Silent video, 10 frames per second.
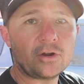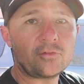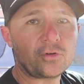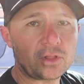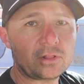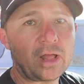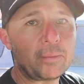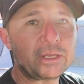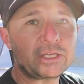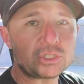for the
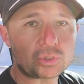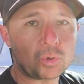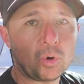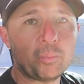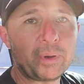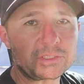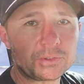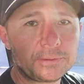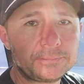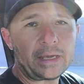climate control bezel.